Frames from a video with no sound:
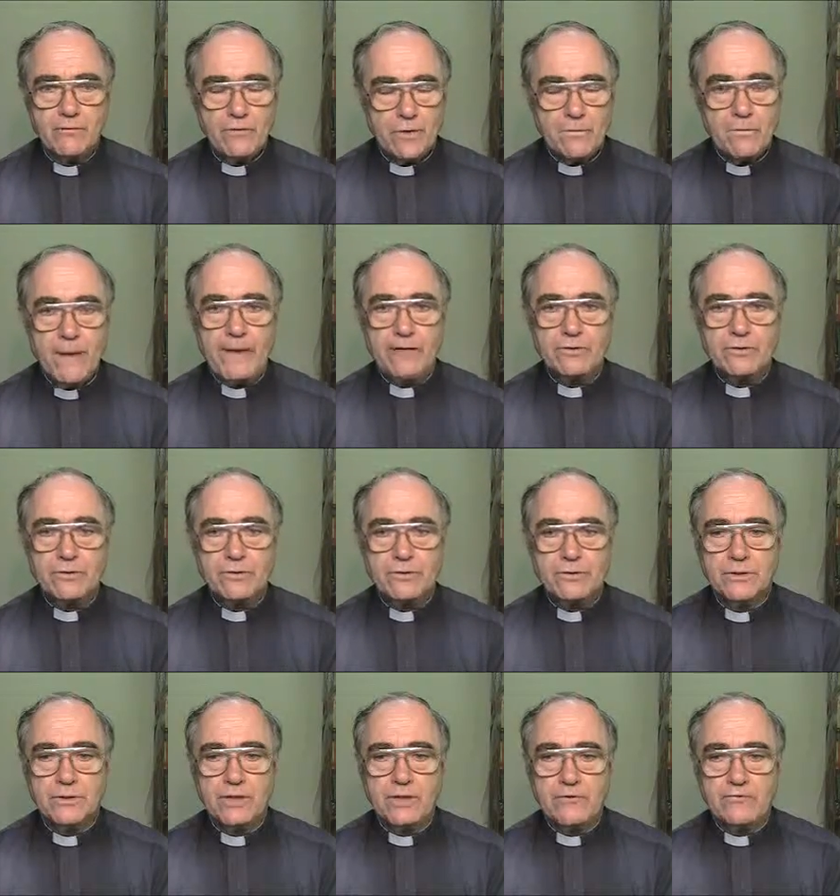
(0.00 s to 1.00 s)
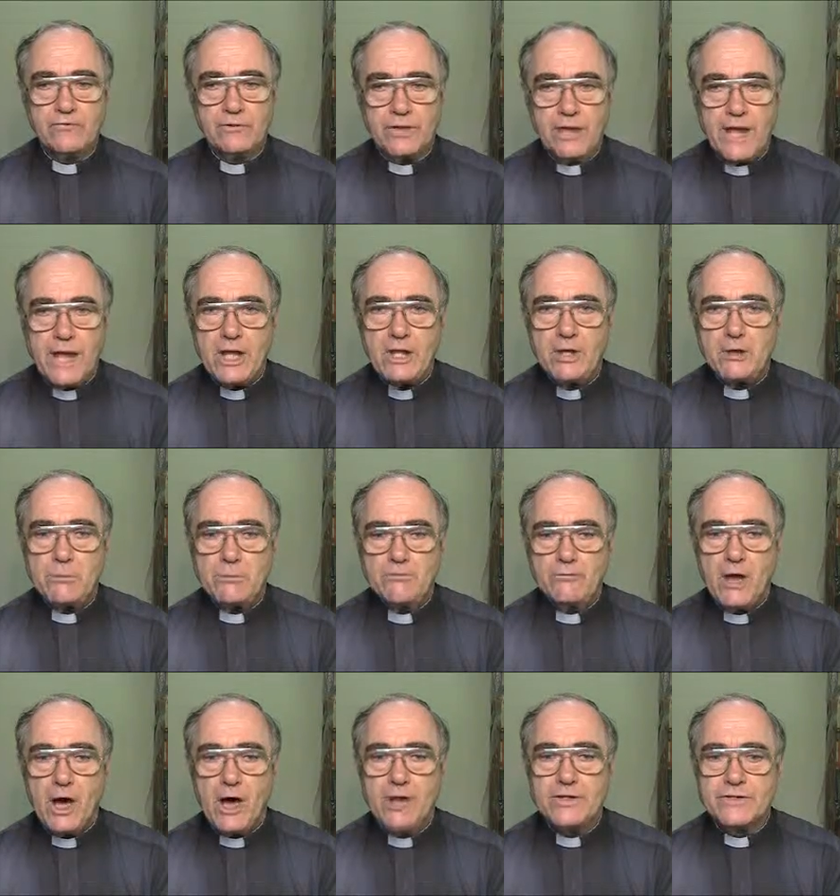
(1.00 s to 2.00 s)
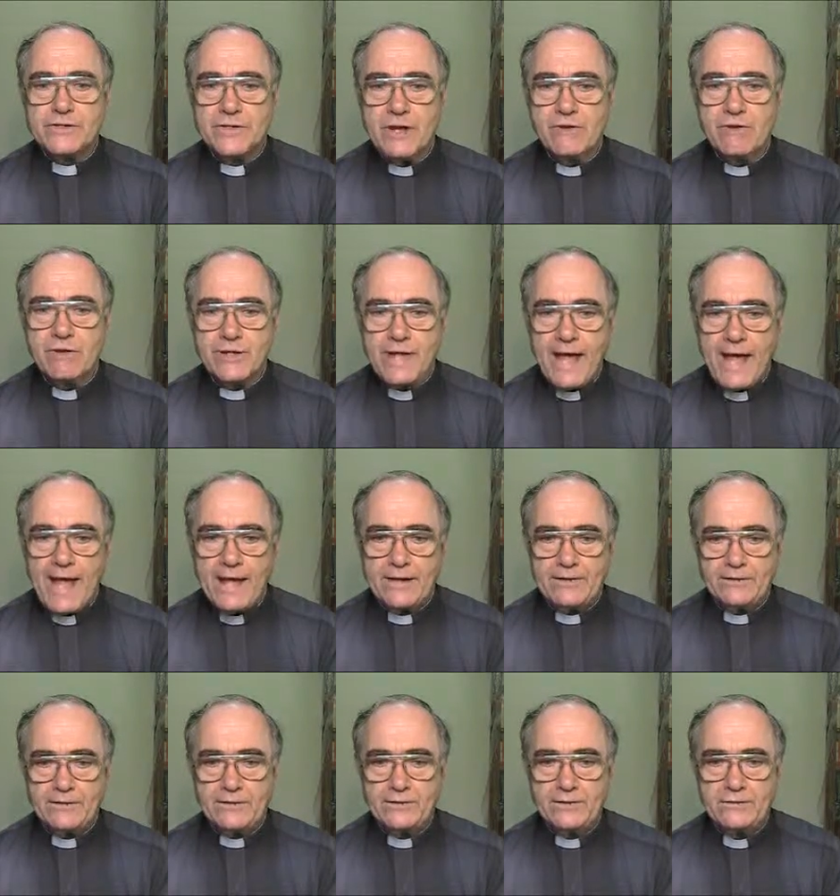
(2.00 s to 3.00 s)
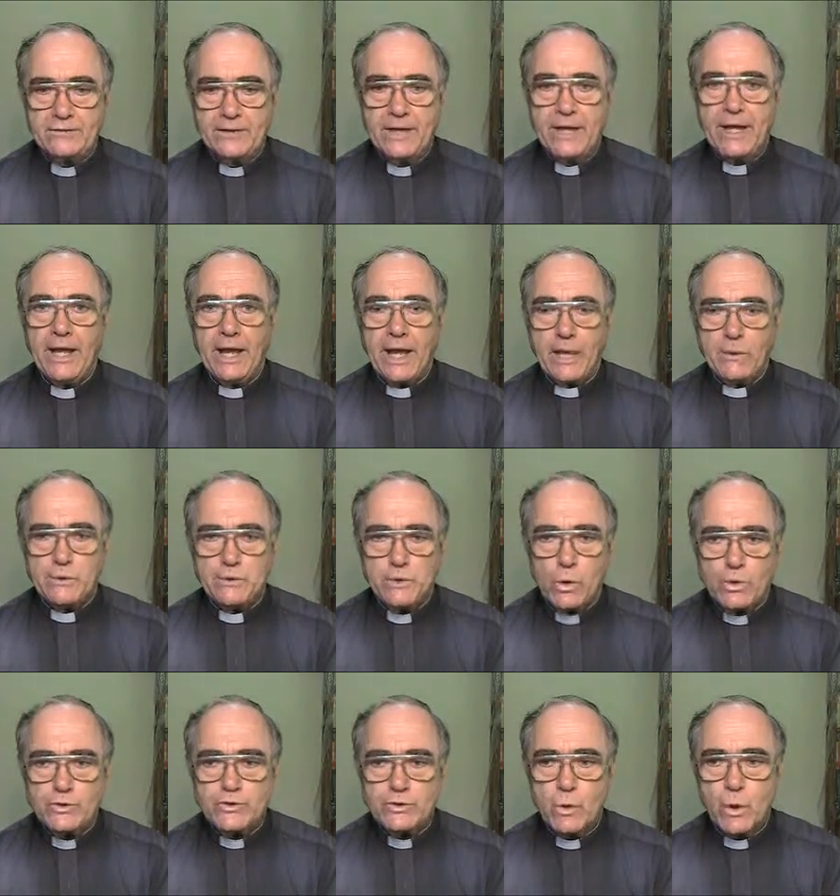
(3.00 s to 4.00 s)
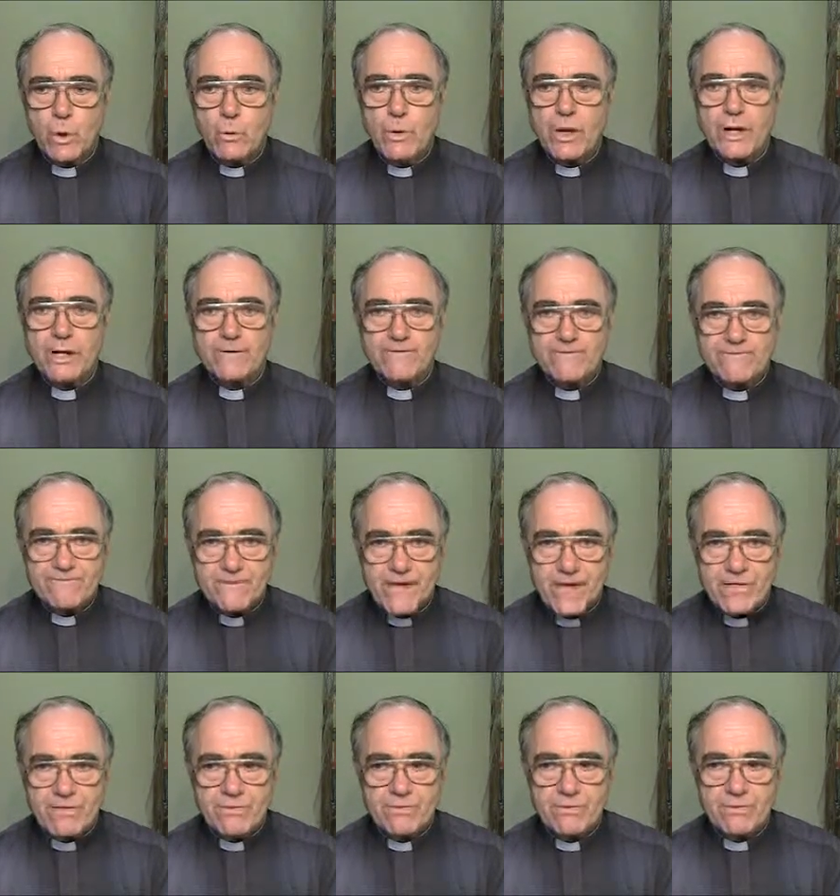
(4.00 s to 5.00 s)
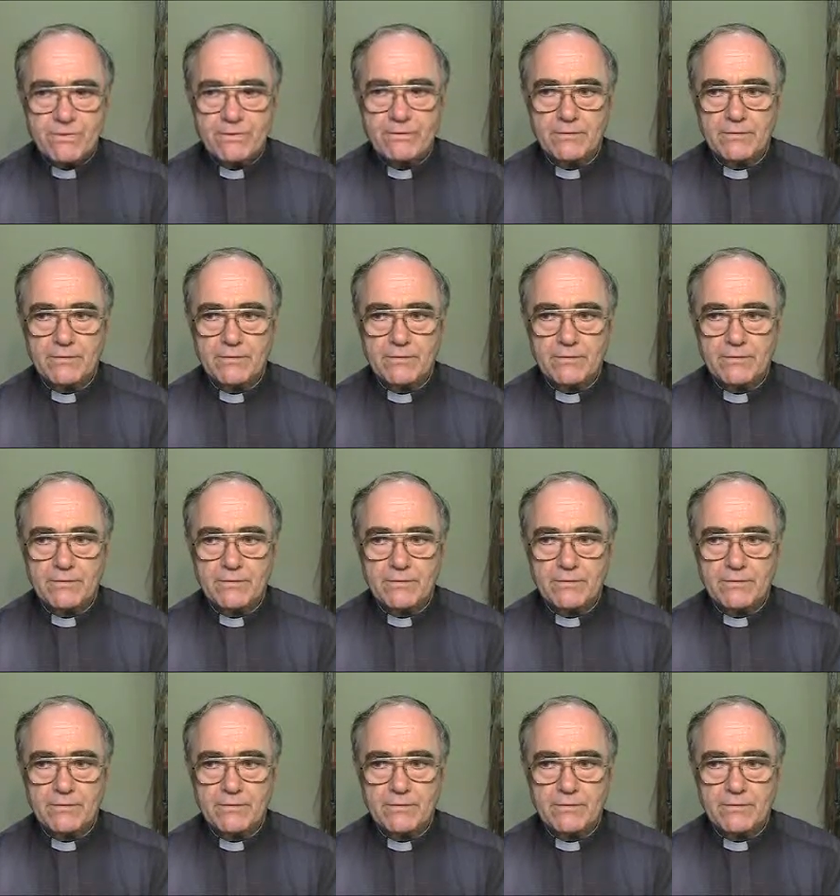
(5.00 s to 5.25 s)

Repent, for the kingdom of God is near at hand. It was also a work of faith